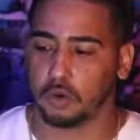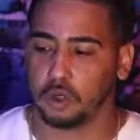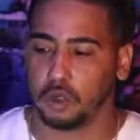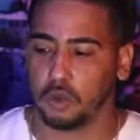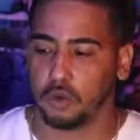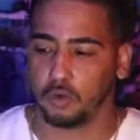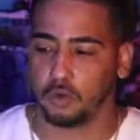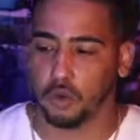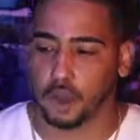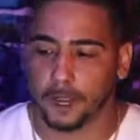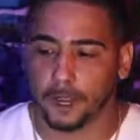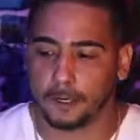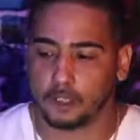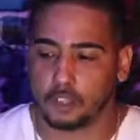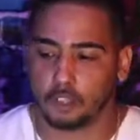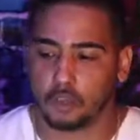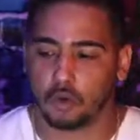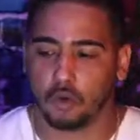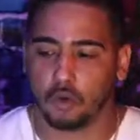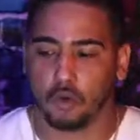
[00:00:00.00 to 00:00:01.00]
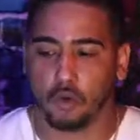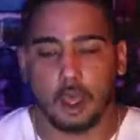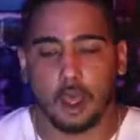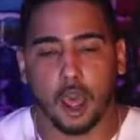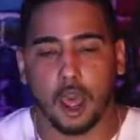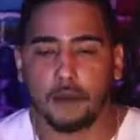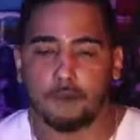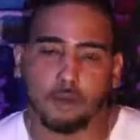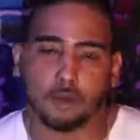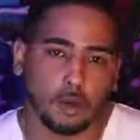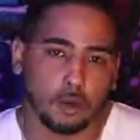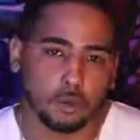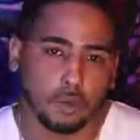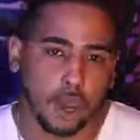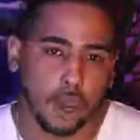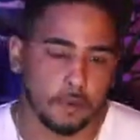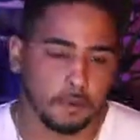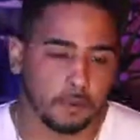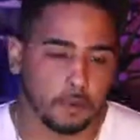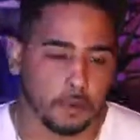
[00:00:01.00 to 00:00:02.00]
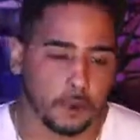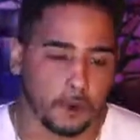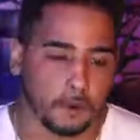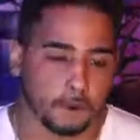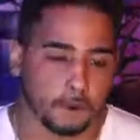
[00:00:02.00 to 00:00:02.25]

Right? So I'm doing my part